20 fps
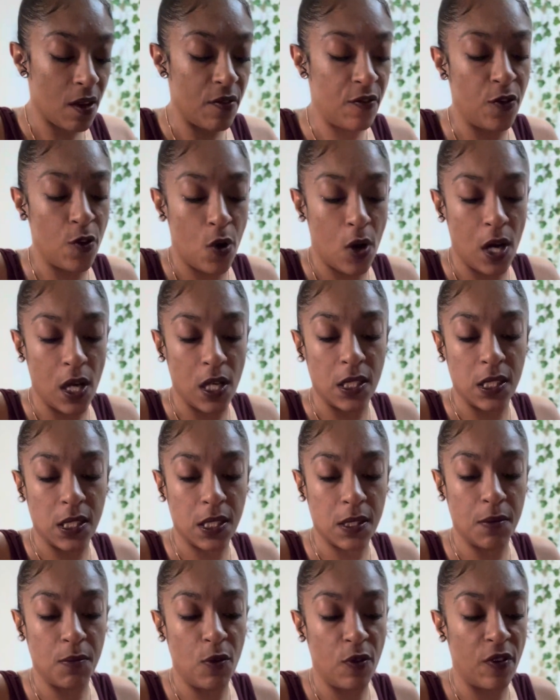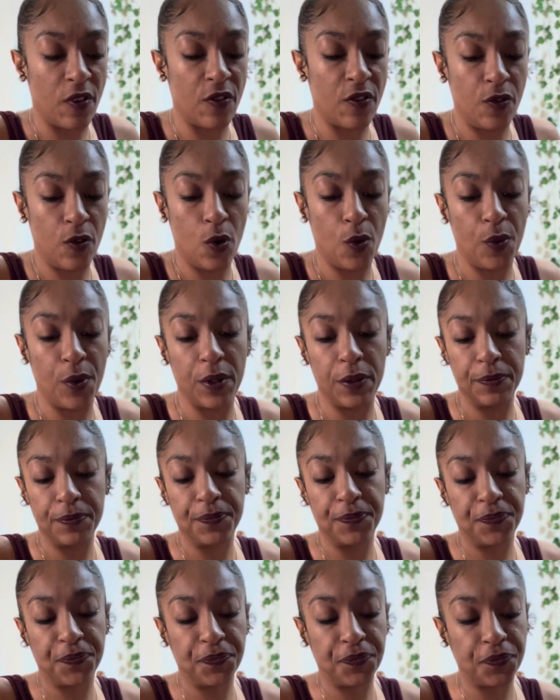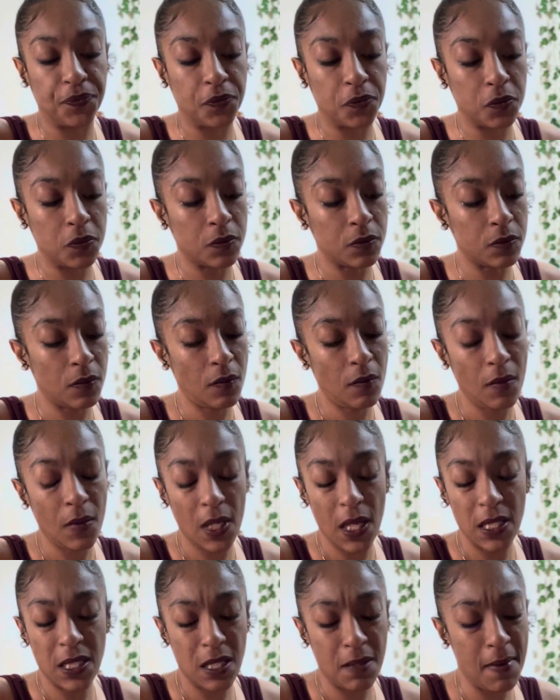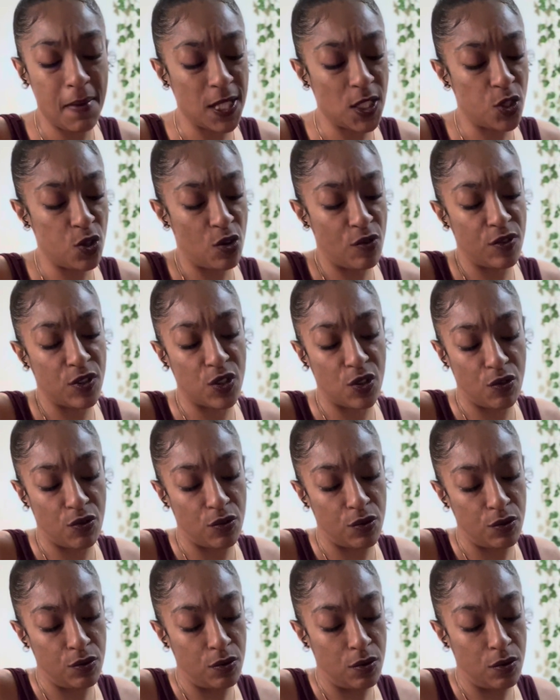for us moving forward? To my Taurus crew.